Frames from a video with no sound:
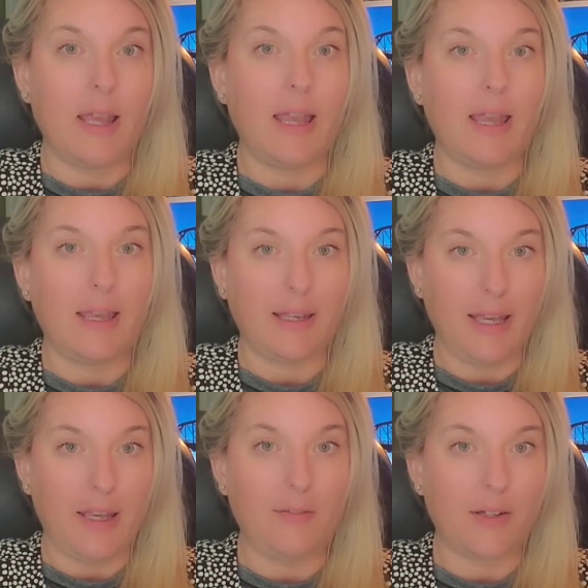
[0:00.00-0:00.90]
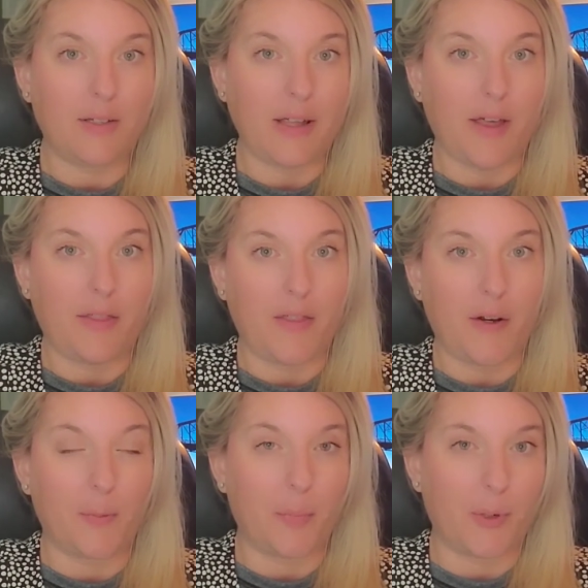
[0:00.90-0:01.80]
It gave us that
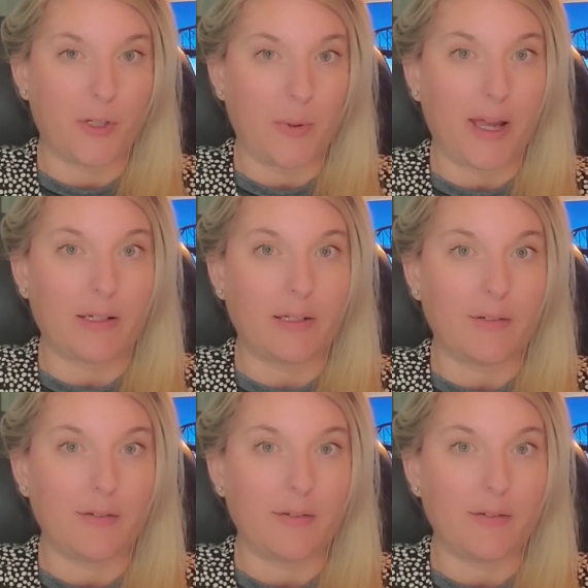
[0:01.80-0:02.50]
third perspective.